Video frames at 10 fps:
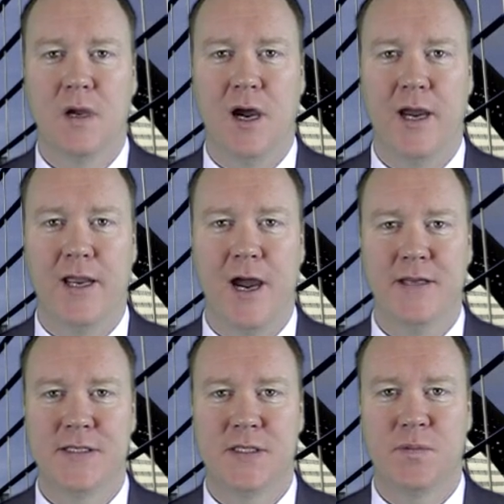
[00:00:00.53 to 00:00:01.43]
Hi
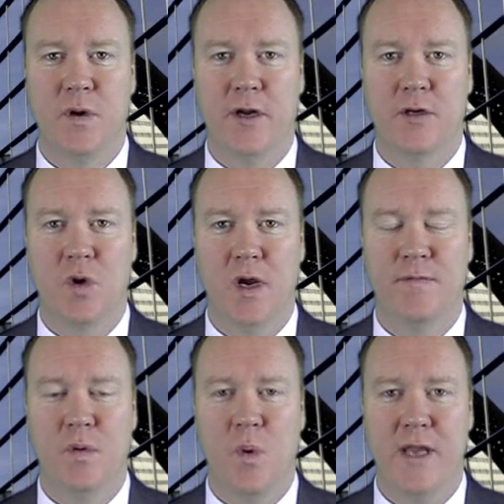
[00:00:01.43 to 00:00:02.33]
guys, this is Vernon Croy
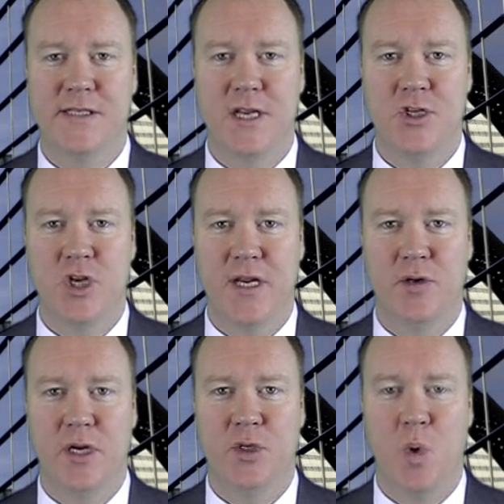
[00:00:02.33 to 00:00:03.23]
for Wednesday,
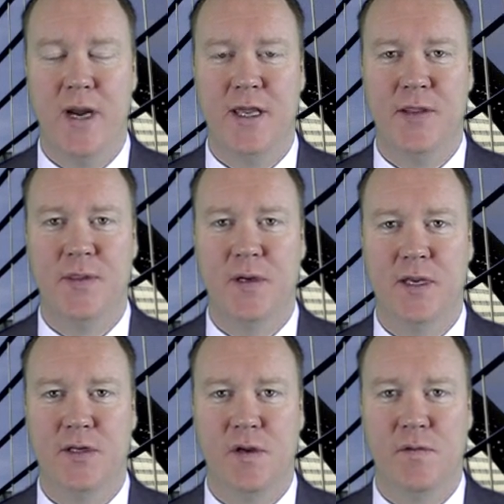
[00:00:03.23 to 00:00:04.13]
January 20th. I'll
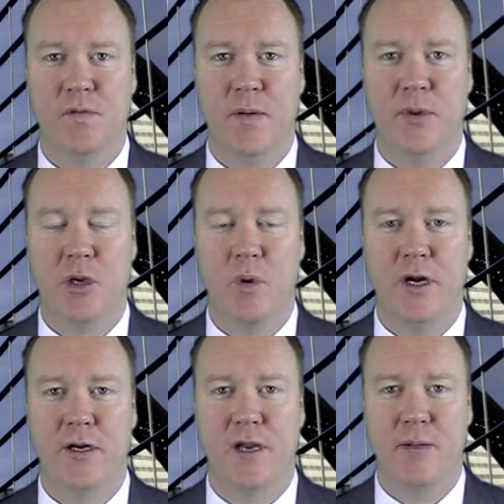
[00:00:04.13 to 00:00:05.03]
get to your free pick
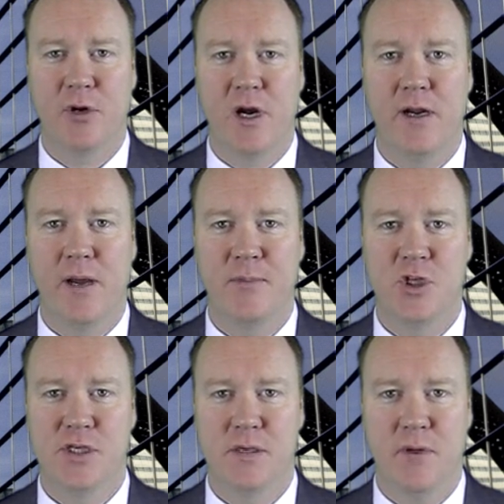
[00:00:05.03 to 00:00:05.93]
winner coming right up
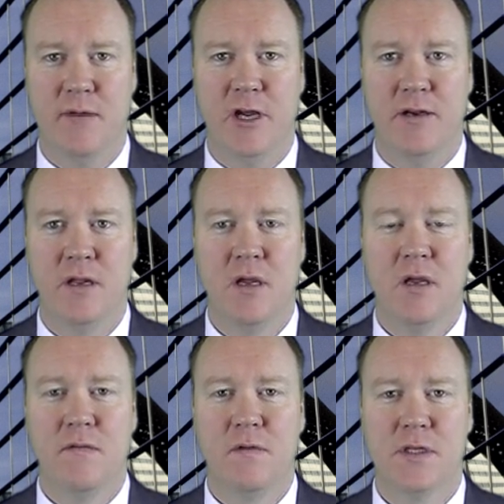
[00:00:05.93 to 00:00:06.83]
in just a moment.
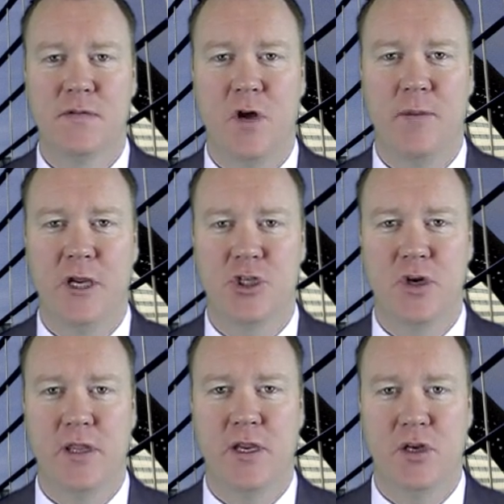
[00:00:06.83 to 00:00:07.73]
First of all, make
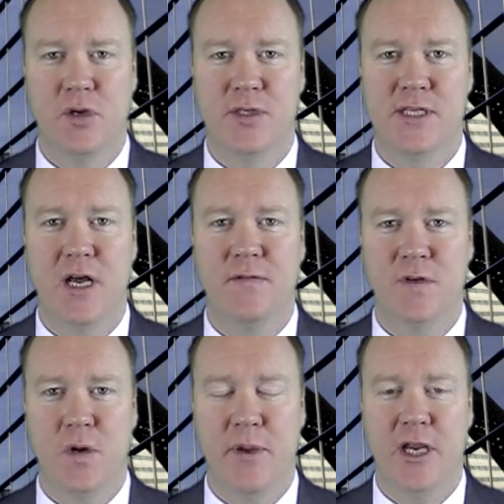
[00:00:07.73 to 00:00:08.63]
sure that you do yourself
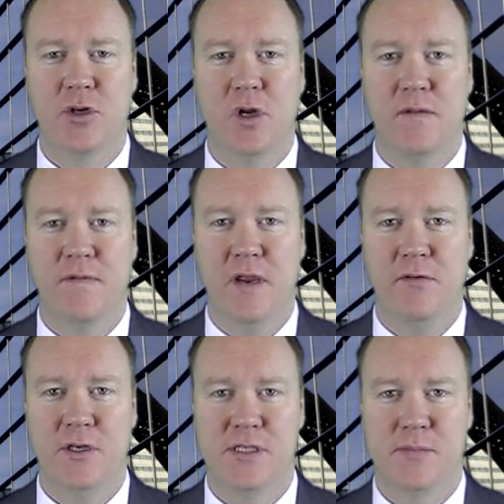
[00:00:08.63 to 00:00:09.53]
and your bankroll a
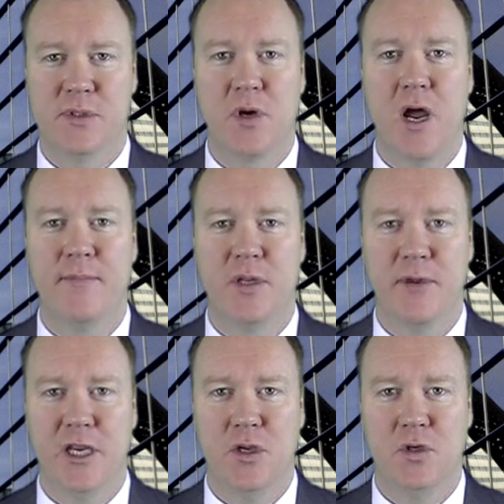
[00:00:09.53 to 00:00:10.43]
favor and subscribe to
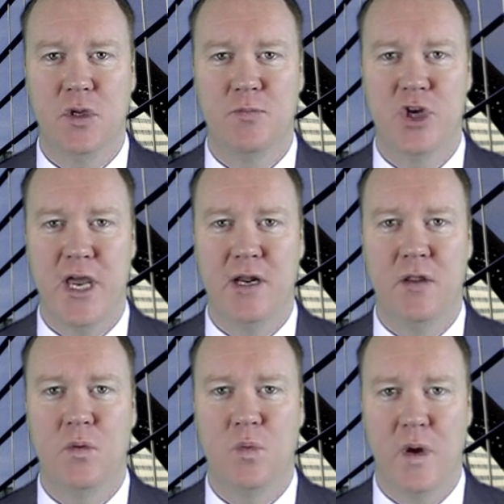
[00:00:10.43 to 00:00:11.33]
my YouTube
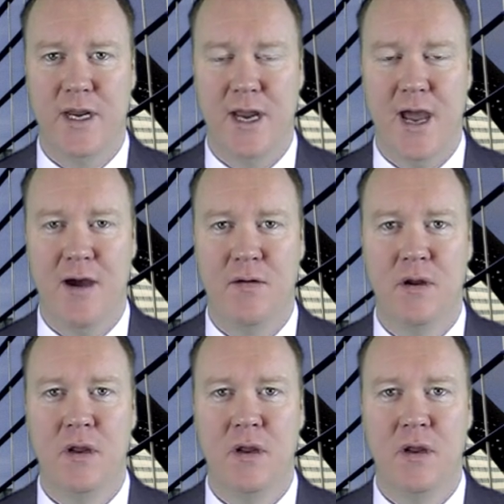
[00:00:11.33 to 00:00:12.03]
channel right now.